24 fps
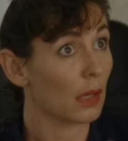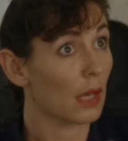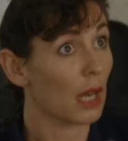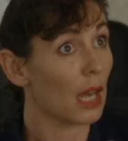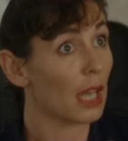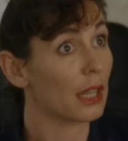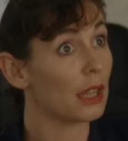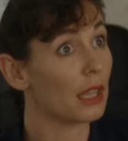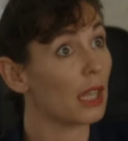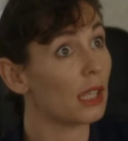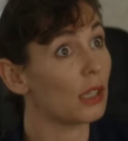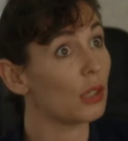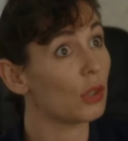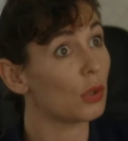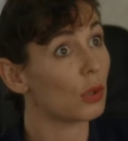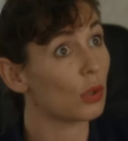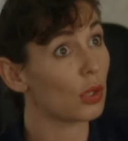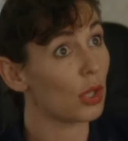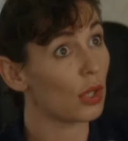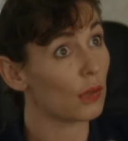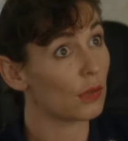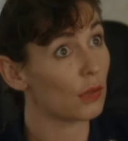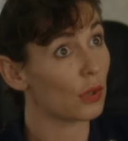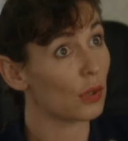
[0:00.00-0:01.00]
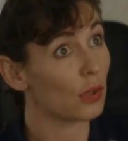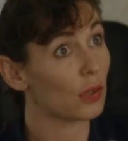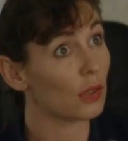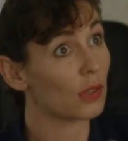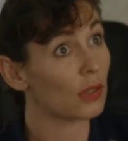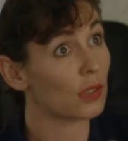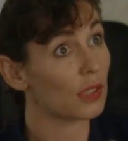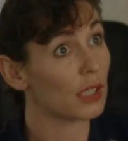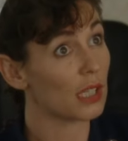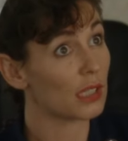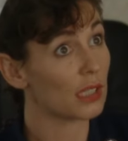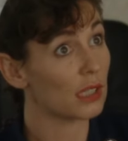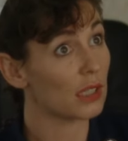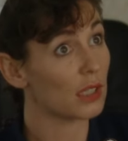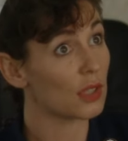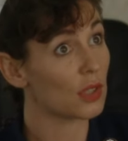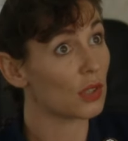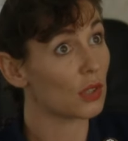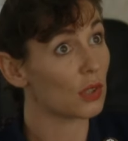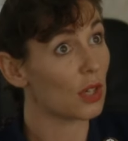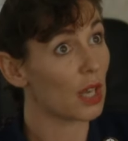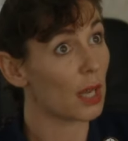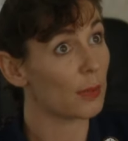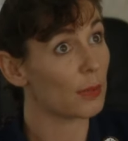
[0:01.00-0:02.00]
And then you'll overlook the
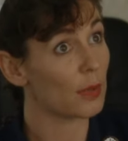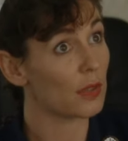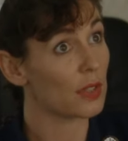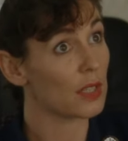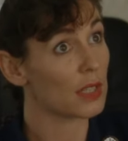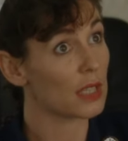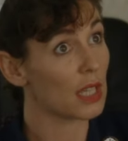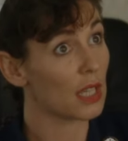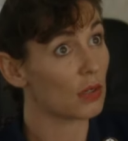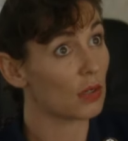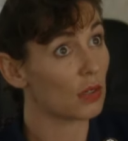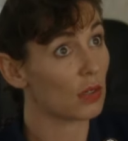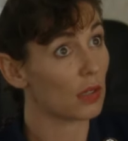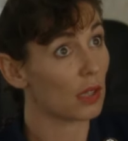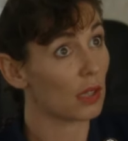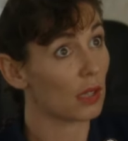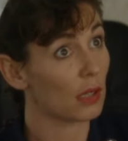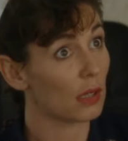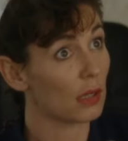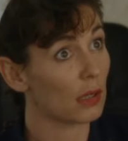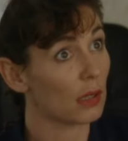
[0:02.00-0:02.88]
tetanus crime of the century?